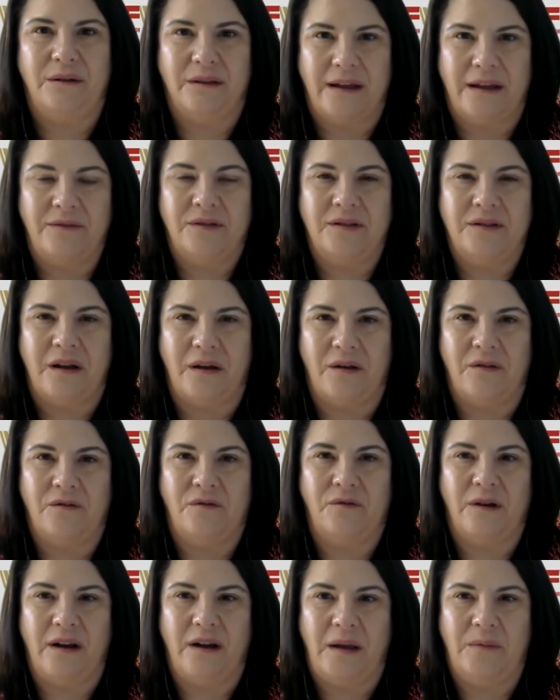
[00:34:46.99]
lifestyle
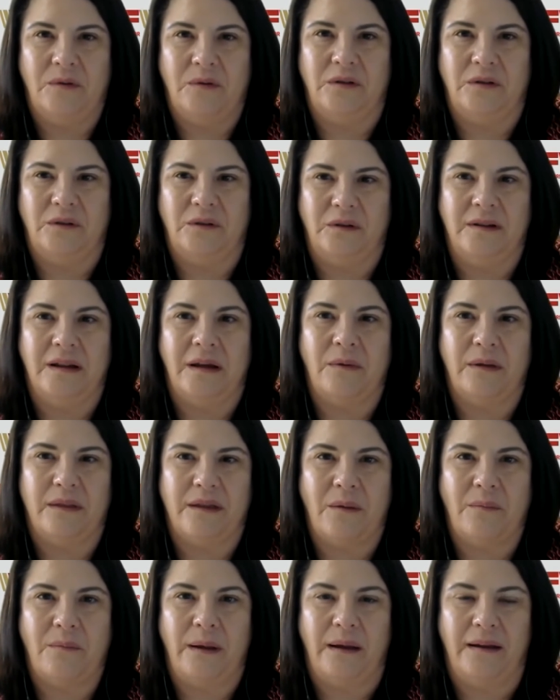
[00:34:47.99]
if we're able to do that
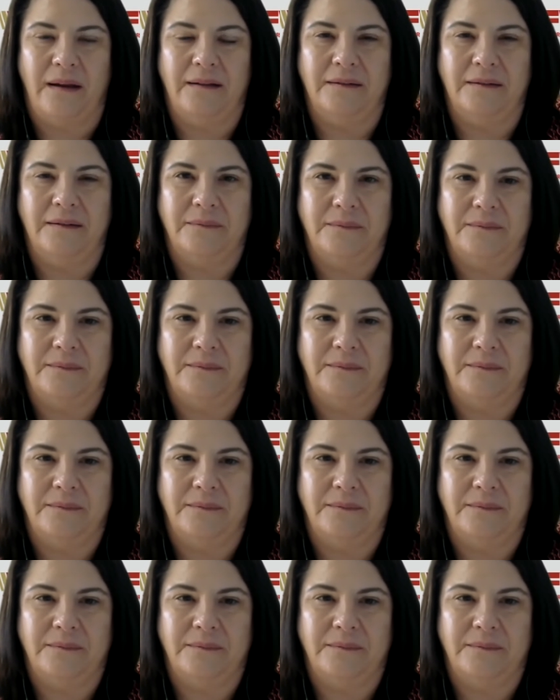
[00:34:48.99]
without pain.